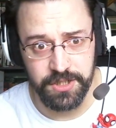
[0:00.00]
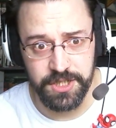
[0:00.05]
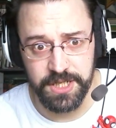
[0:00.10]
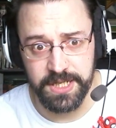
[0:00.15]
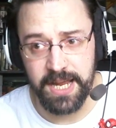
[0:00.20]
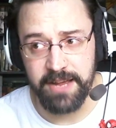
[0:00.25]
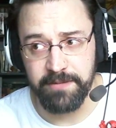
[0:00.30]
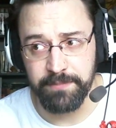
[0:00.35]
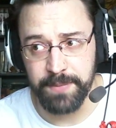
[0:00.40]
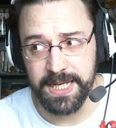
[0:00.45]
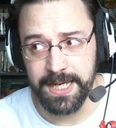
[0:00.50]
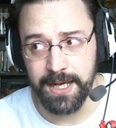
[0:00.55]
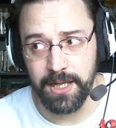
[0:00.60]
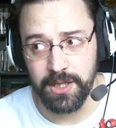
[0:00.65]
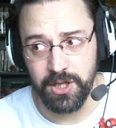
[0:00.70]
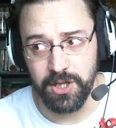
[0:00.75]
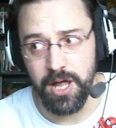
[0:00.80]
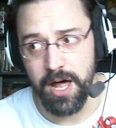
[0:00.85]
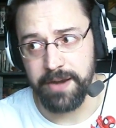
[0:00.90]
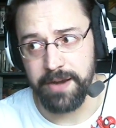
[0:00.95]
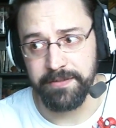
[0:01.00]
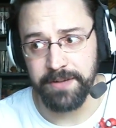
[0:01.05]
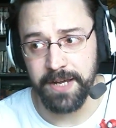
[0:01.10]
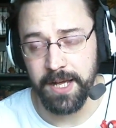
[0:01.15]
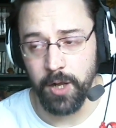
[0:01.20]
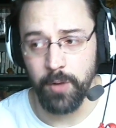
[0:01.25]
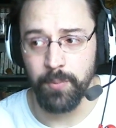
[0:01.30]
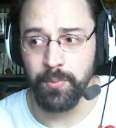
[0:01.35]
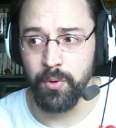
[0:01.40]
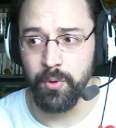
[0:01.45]
She gave me a lot of
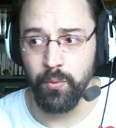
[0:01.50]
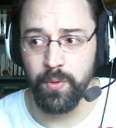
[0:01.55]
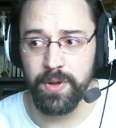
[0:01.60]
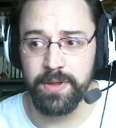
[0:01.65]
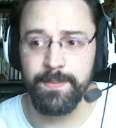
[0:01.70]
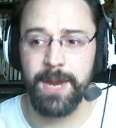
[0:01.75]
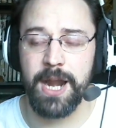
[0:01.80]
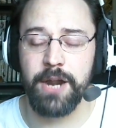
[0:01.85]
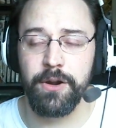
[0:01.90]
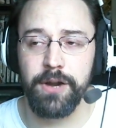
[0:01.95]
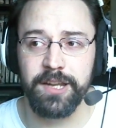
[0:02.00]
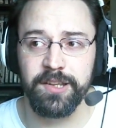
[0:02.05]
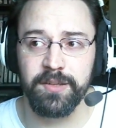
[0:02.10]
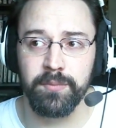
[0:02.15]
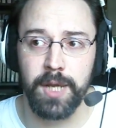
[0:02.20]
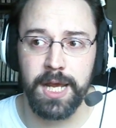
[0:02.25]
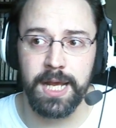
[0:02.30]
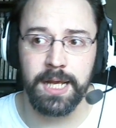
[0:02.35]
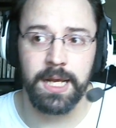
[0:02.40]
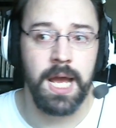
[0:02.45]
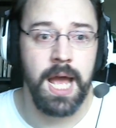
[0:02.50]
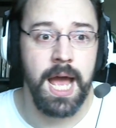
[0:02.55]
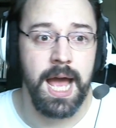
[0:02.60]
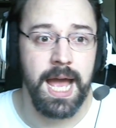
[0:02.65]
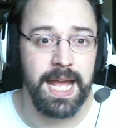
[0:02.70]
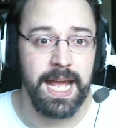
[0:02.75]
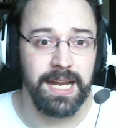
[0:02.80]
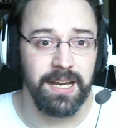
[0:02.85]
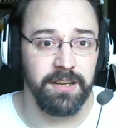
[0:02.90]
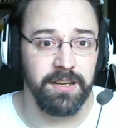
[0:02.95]
help with my resume.
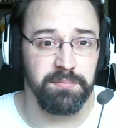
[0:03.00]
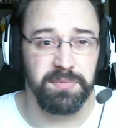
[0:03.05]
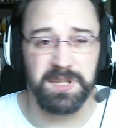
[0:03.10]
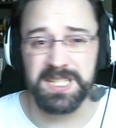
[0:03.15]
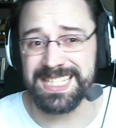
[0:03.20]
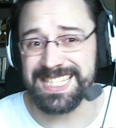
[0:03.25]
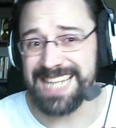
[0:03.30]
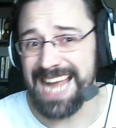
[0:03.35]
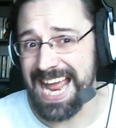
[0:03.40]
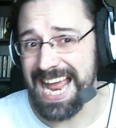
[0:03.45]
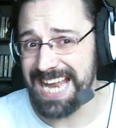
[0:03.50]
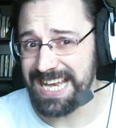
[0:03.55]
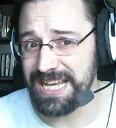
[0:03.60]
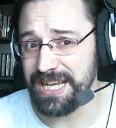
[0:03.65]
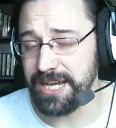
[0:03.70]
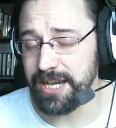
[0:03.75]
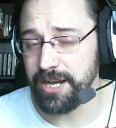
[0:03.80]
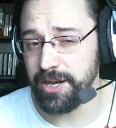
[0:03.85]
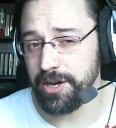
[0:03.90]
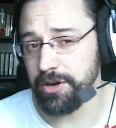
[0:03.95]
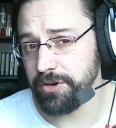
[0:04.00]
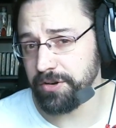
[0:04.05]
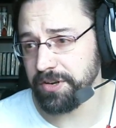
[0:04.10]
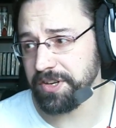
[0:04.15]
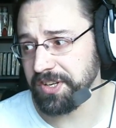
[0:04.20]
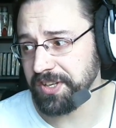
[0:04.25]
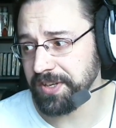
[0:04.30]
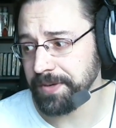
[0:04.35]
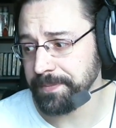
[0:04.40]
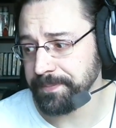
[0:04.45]
It's been 10
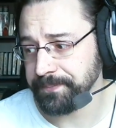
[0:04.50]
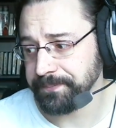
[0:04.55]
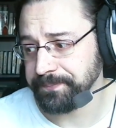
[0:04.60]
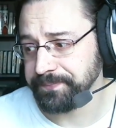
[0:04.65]
years